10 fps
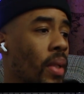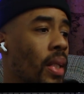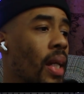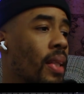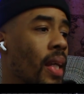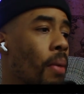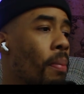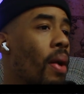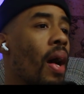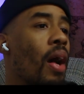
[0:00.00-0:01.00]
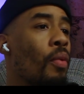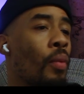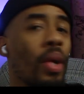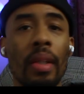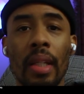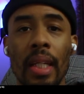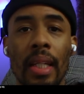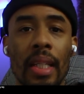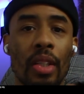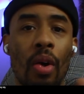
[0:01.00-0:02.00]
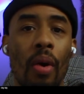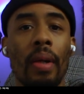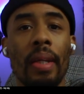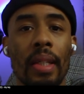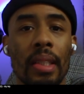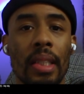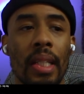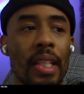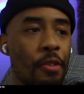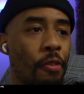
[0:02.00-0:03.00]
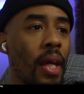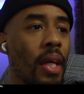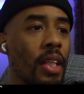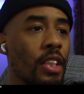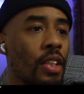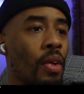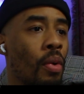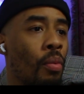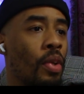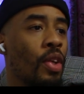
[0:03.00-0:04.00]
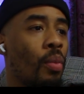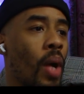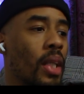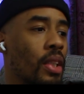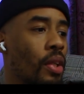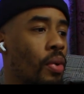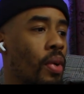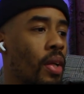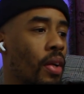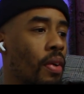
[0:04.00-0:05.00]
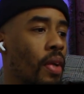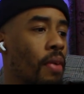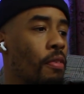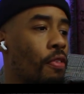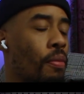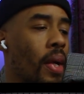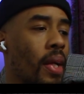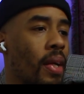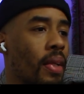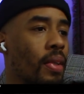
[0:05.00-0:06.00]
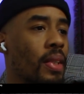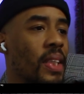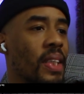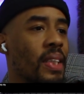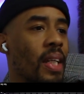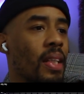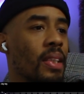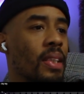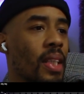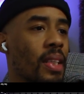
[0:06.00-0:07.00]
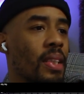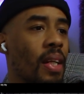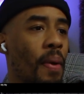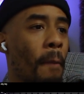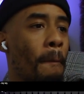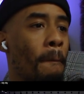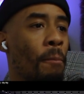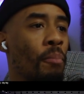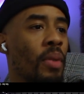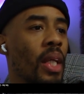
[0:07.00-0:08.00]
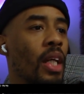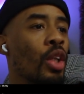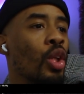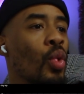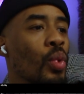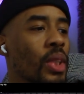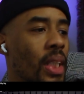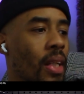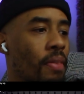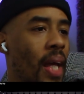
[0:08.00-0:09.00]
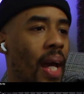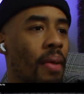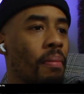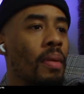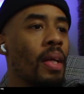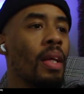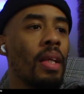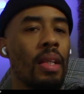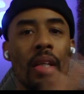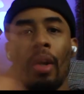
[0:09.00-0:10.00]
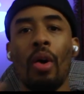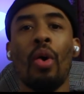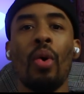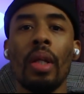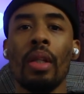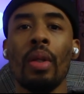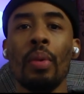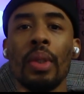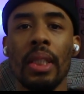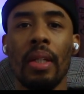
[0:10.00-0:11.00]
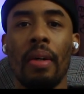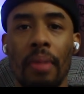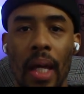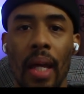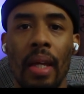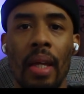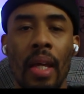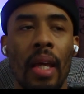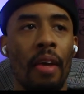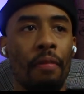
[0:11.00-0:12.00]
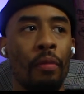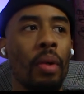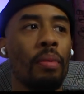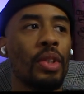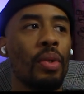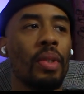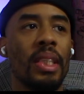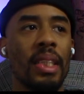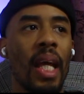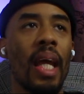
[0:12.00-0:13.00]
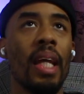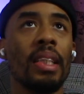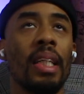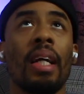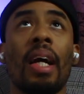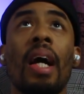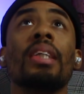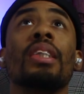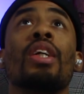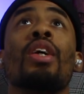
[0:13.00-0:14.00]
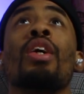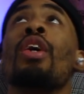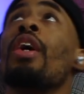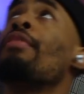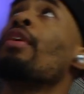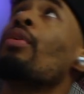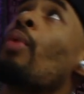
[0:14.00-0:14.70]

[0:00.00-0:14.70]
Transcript: Like think about how we're looking as an audience and as fans when you're watching the choreo, even from right here at 13 seconds. Check this out. The illusion of that, the whole illusion of that if we was on a stage in a concert, if you're